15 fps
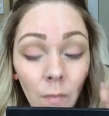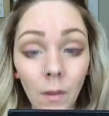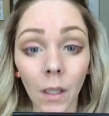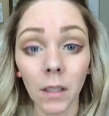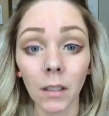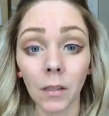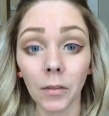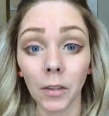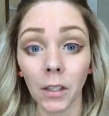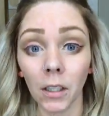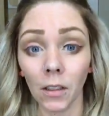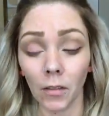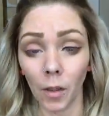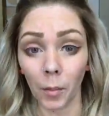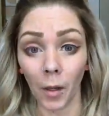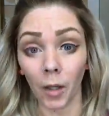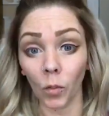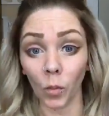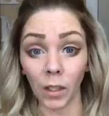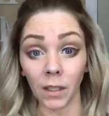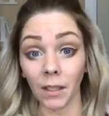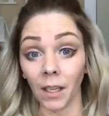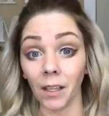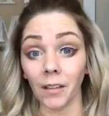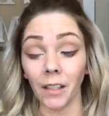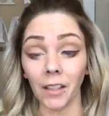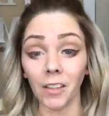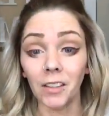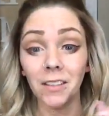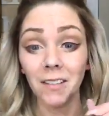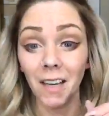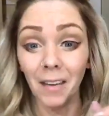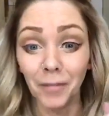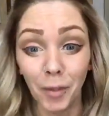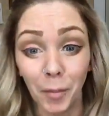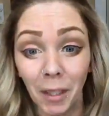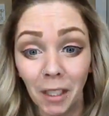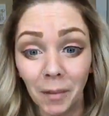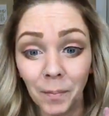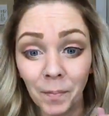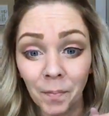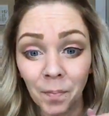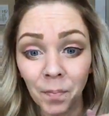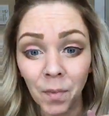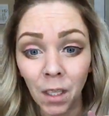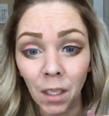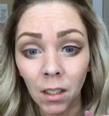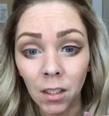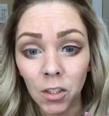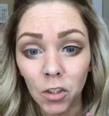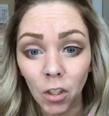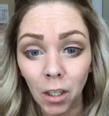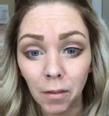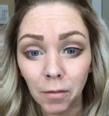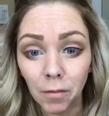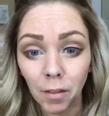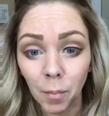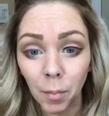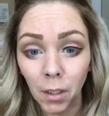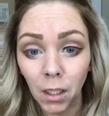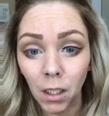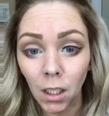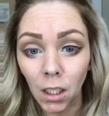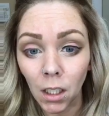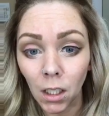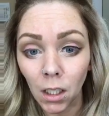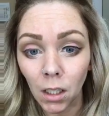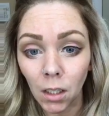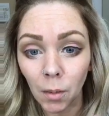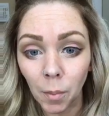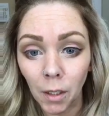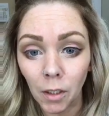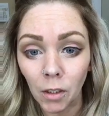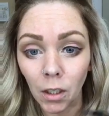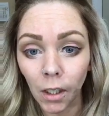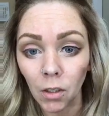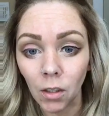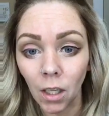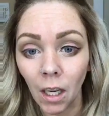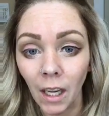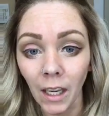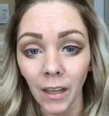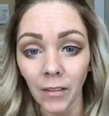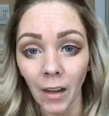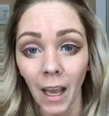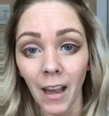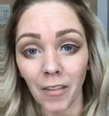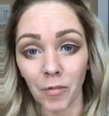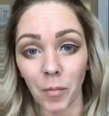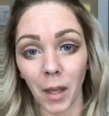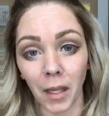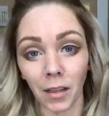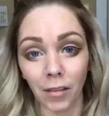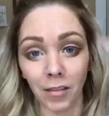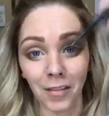I definitely give up on winged eyeliner. It's not for me. Try flipping the pen around. I have been.